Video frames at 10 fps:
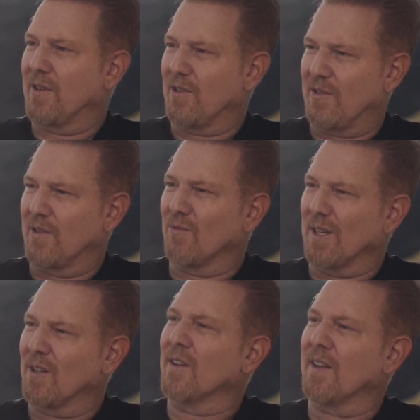but you see the
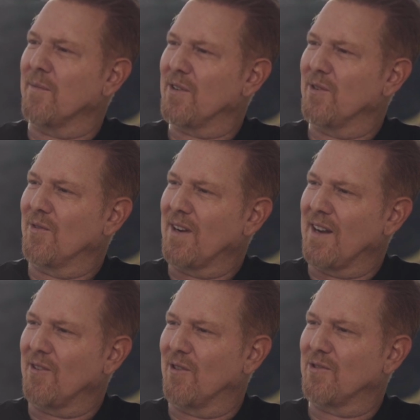real in them too.
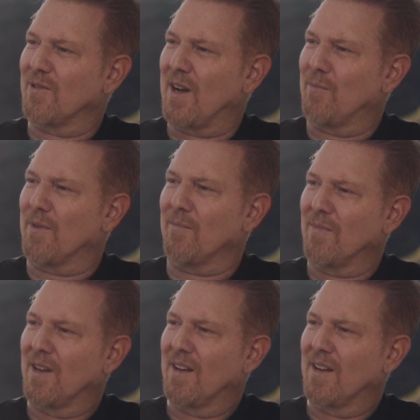And you also help them.